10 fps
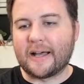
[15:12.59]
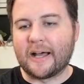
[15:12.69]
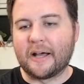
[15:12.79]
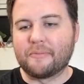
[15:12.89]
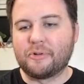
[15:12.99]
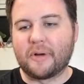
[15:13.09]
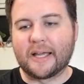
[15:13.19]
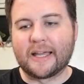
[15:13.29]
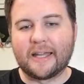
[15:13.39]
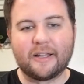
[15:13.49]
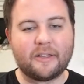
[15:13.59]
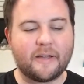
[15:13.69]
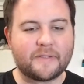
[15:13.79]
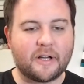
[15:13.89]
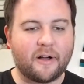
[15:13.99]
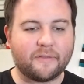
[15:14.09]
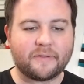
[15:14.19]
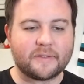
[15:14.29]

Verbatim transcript: um, who I kind of left off.